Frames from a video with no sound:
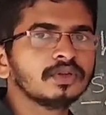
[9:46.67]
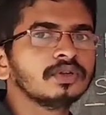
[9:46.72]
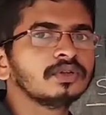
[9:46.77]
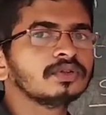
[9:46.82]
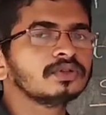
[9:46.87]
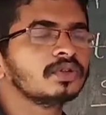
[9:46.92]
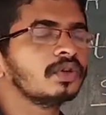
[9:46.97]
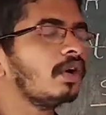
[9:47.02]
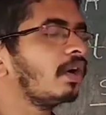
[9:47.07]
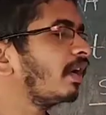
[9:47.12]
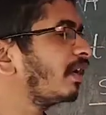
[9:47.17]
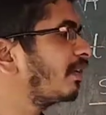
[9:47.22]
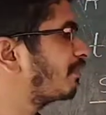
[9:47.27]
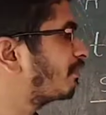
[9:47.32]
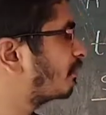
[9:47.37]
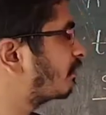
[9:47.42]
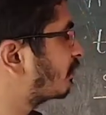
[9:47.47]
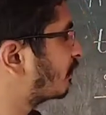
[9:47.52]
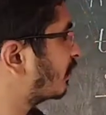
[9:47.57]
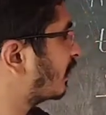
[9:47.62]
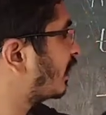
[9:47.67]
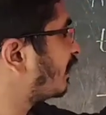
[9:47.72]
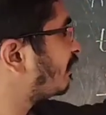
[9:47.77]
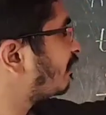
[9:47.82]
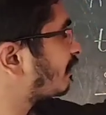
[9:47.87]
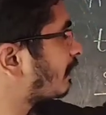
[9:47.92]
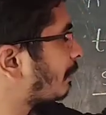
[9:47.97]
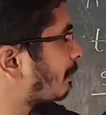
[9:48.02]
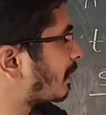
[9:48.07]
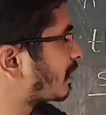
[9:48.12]
So
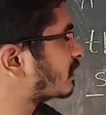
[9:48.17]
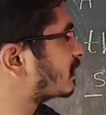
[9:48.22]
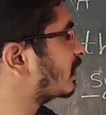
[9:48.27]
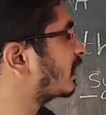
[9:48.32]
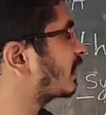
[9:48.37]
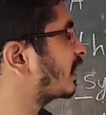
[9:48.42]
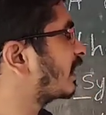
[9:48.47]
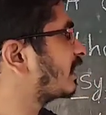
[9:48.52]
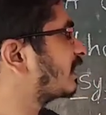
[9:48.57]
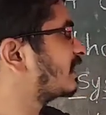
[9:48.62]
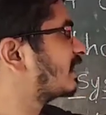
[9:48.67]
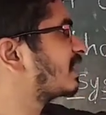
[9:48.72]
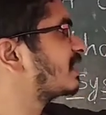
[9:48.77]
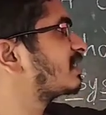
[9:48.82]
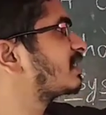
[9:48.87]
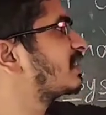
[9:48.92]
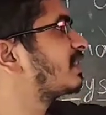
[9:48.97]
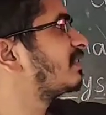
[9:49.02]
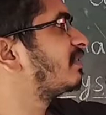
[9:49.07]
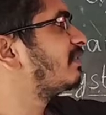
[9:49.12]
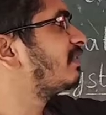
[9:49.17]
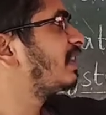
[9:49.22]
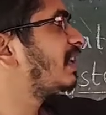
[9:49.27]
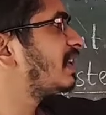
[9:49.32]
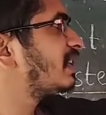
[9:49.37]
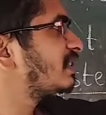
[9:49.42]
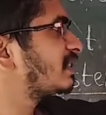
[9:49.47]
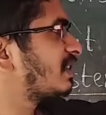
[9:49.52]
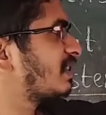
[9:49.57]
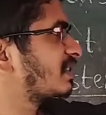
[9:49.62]
if a person gets
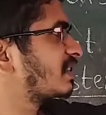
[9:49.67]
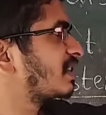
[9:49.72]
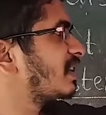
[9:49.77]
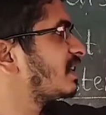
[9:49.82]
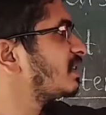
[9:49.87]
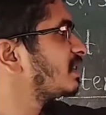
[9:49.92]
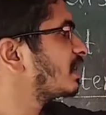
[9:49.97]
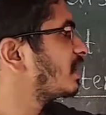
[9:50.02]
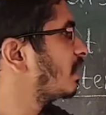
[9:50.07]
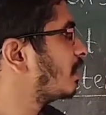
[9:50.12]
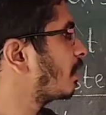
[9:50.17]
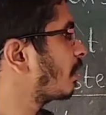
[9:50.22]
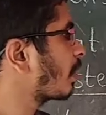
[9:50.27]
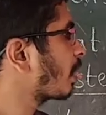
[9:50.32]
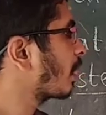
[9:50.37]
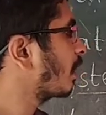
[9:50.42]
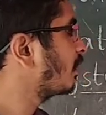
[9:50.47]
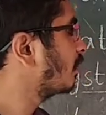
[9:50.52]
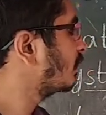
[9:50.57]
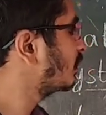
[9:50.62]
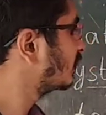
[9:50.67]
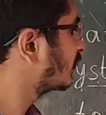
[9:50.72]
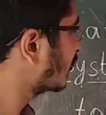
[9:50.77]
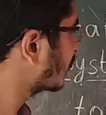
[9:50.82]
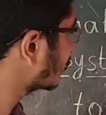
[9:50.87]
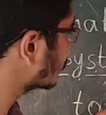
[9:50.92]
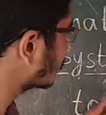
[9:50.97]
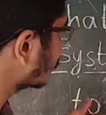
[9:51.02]
this disease, there is